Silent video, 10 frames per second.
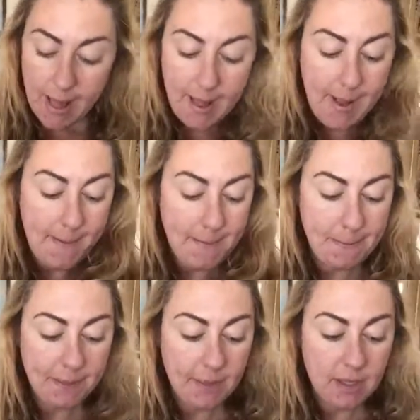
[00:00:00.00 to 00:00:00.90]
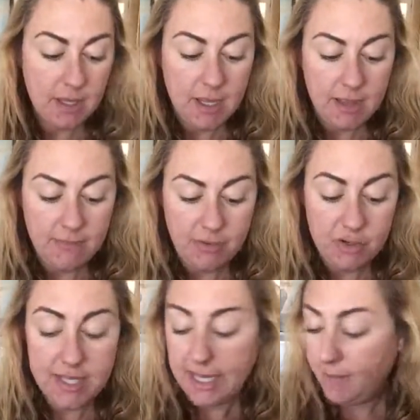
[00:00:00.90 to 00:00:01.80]
The
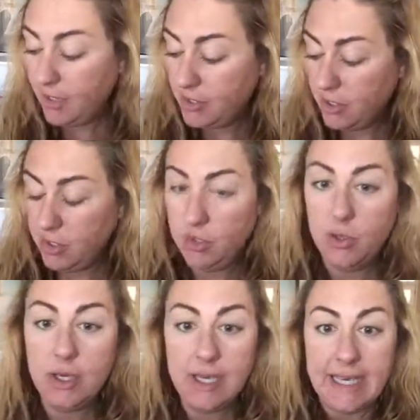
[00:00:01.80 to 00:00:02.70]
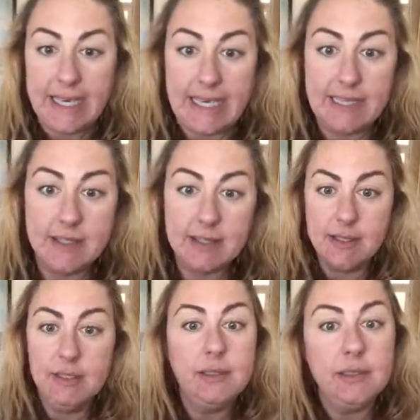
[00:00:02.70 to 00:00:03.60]
first thing I'm gonna do is